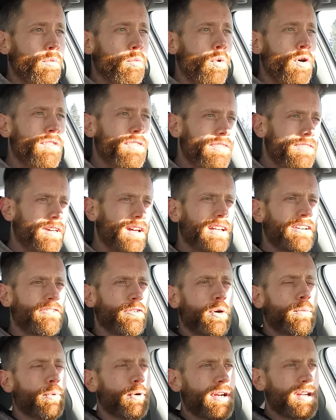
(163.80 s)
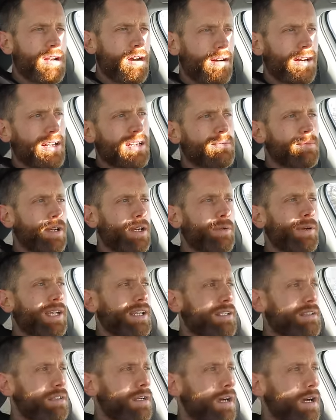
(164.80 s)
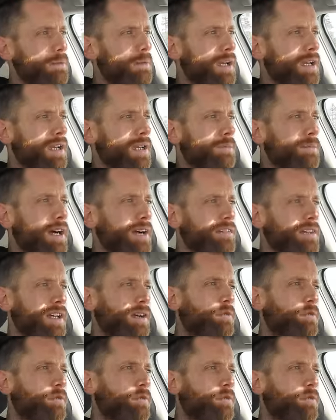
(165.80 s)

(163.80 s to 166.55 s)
134.9 is my quickest time, but I've done